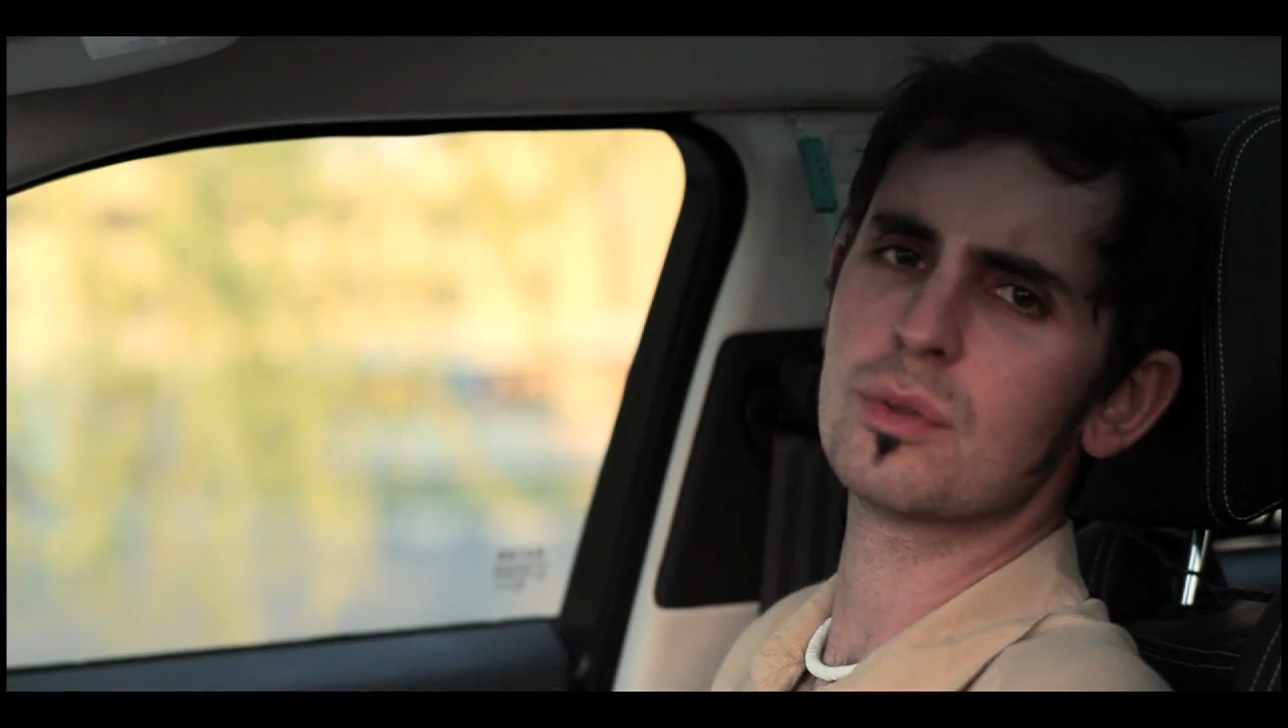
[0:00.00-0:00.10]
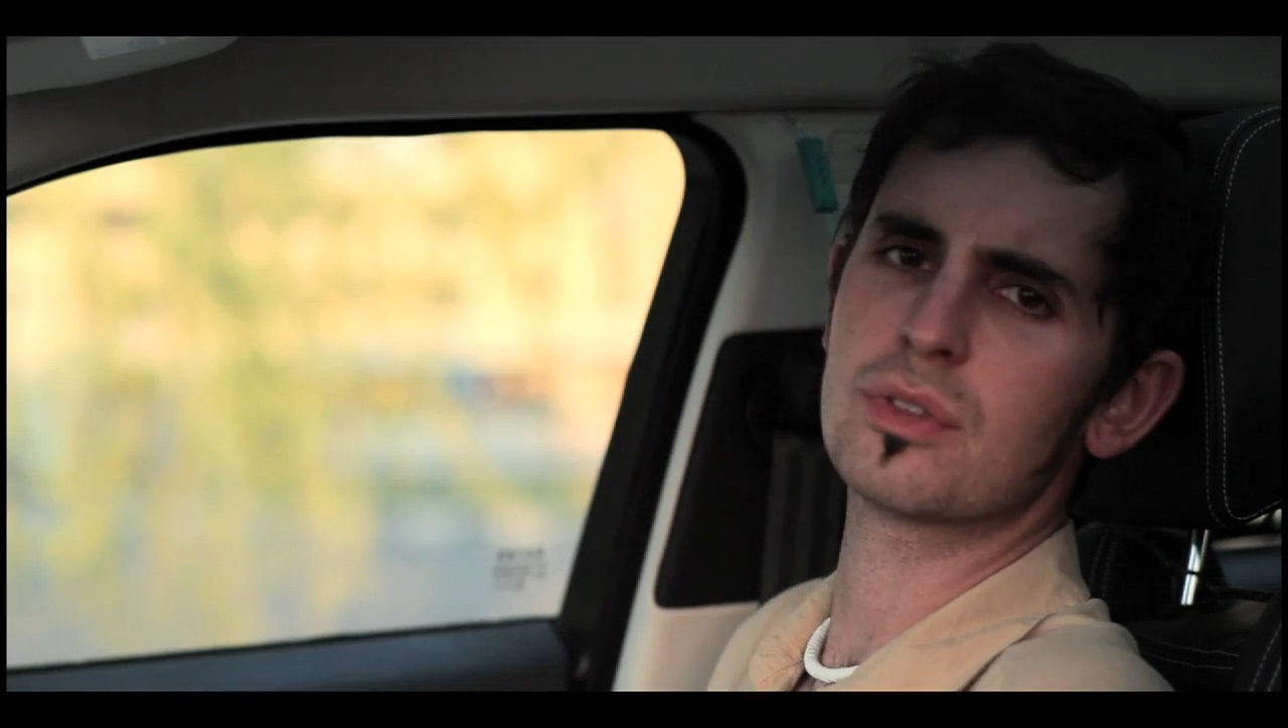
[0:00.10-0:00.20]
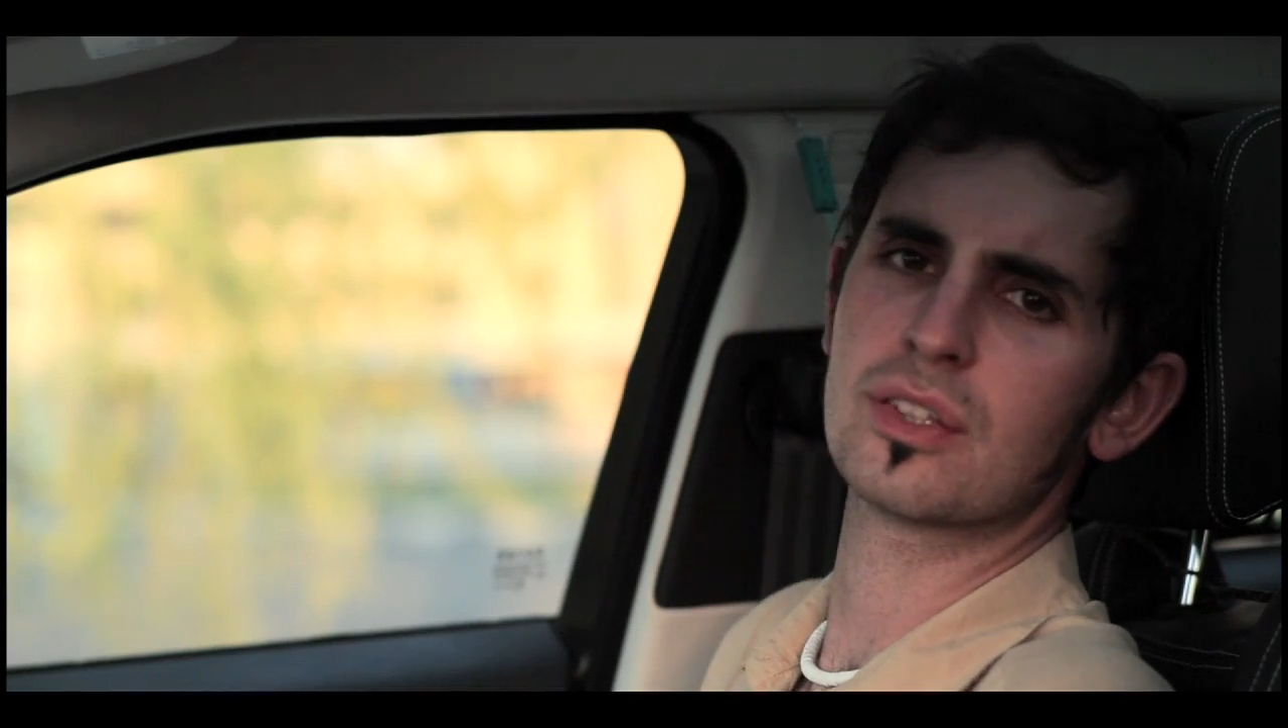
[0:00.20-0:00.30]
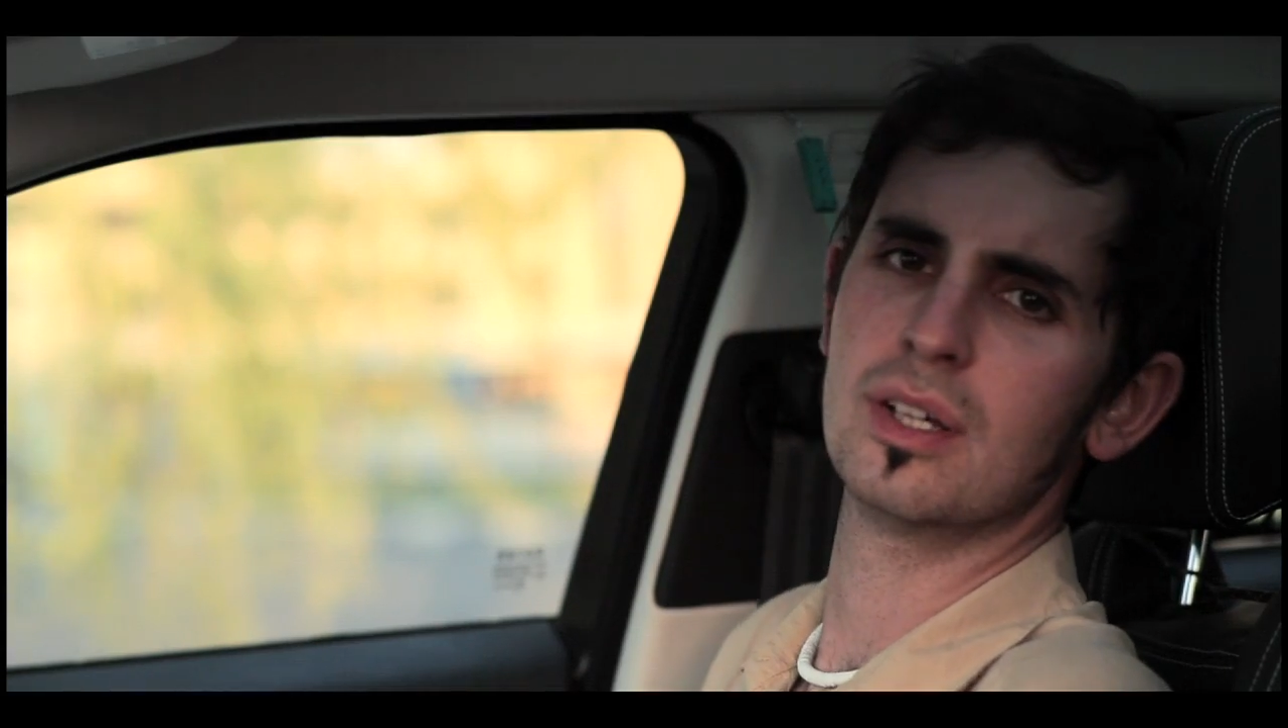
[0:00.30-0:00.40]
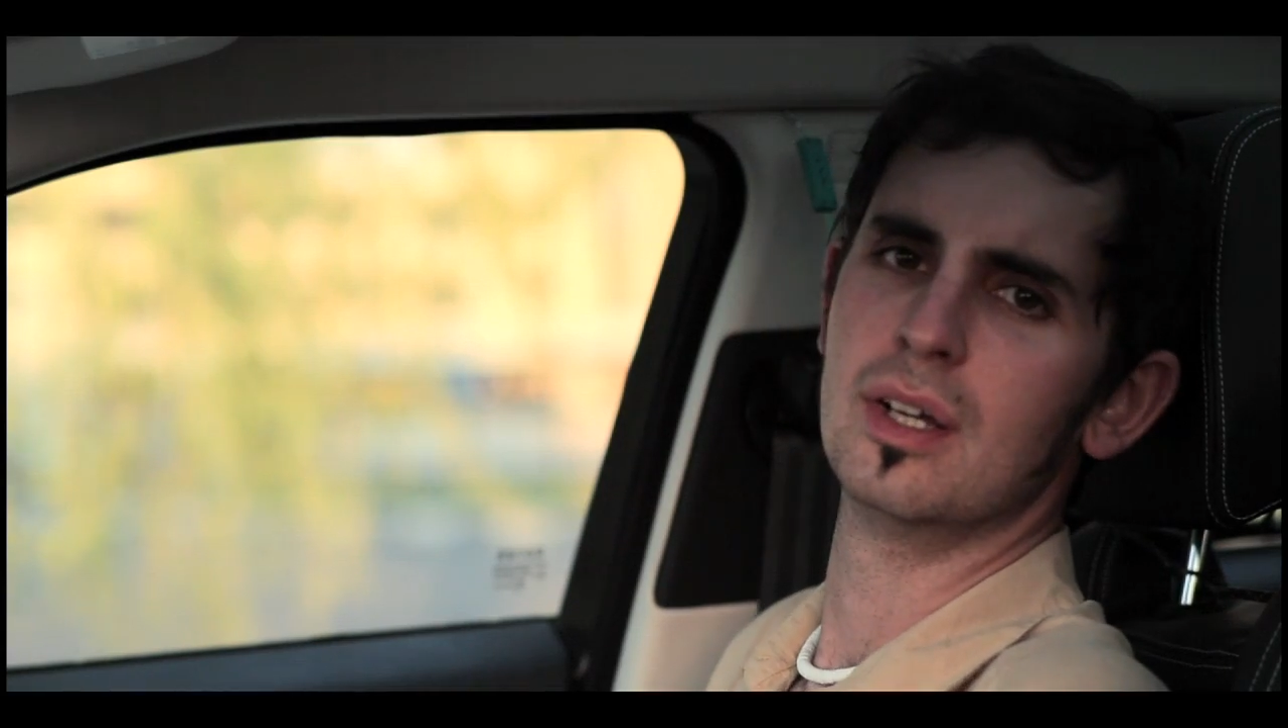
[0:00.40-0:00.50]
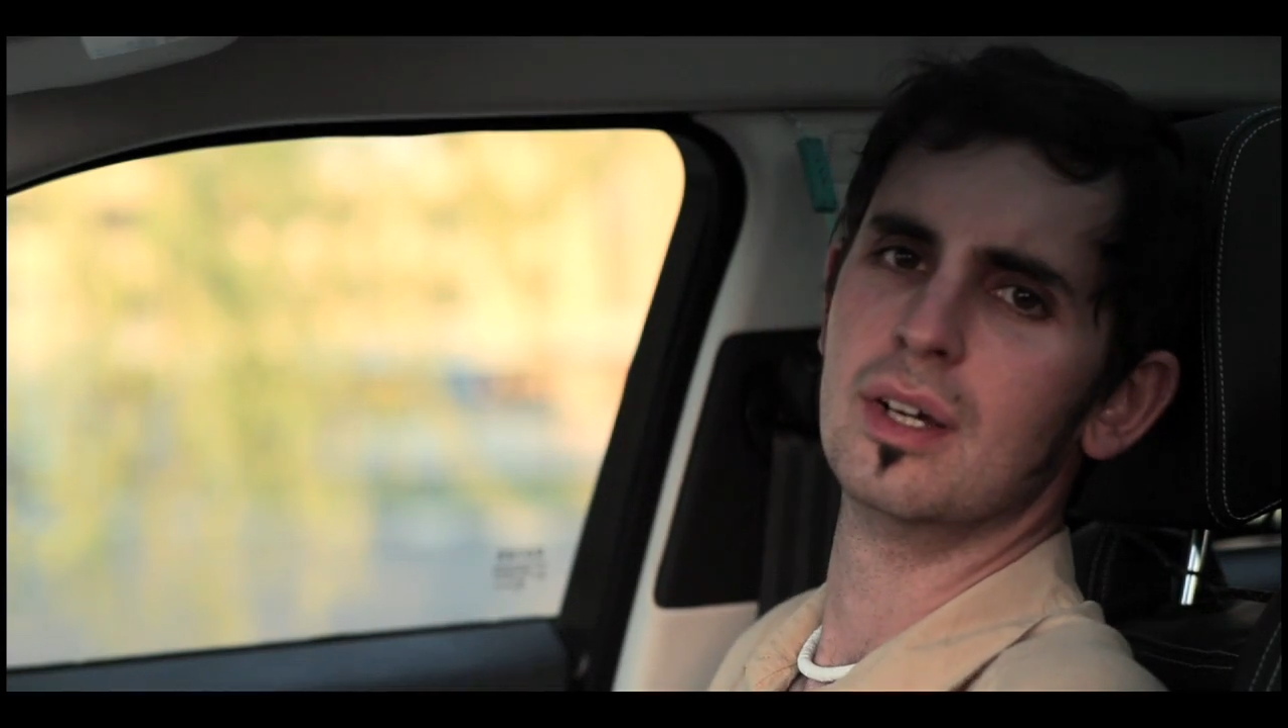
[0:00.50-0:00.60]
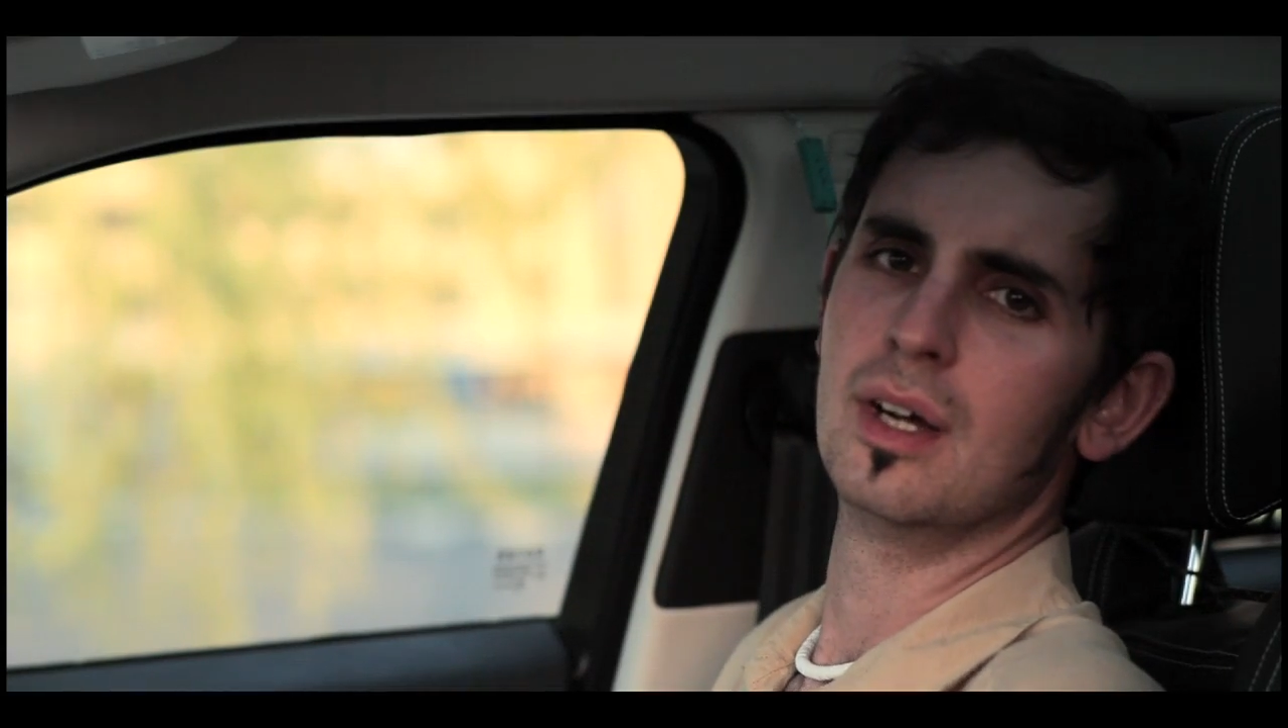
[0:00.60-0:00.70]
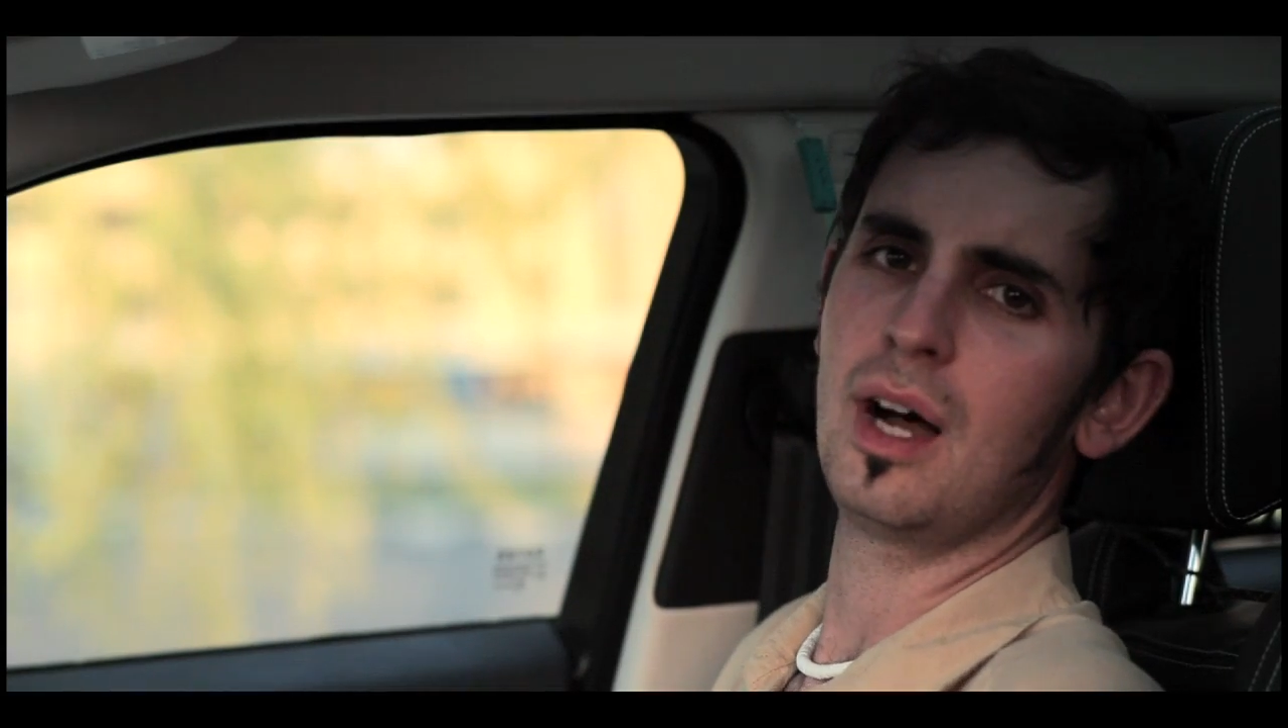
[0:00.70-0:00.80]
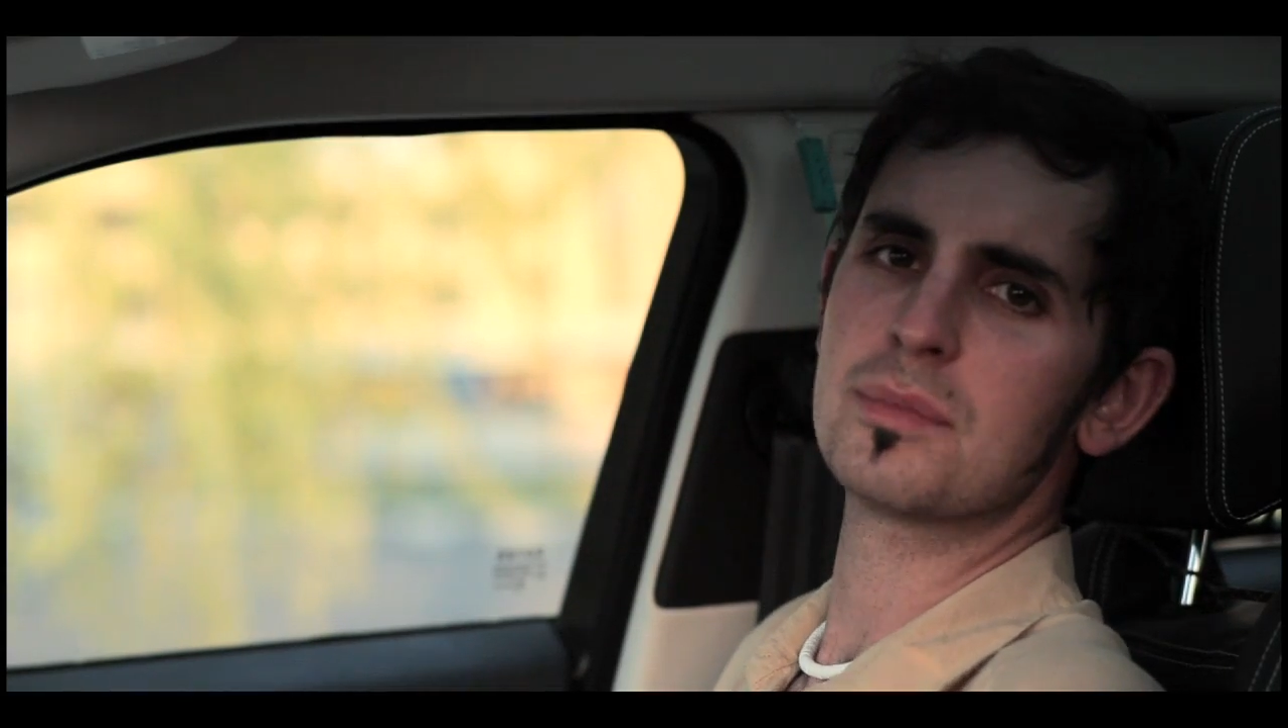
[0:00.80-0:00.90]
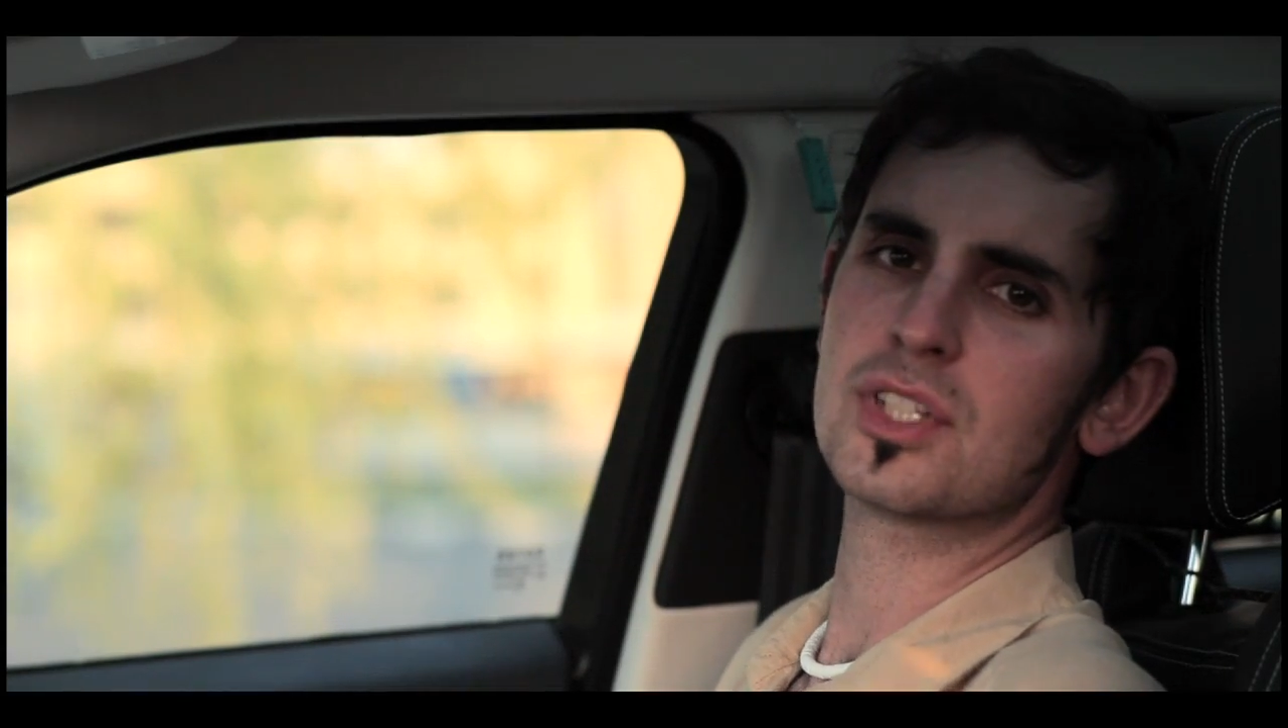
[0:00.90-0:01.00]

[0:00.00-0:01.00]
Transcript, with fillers: truth, I'm